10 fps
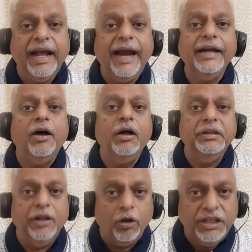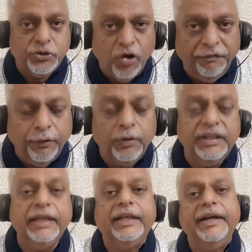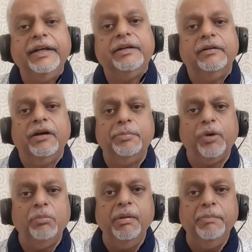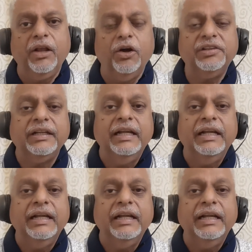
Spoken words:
and on the shop floor they create a problem because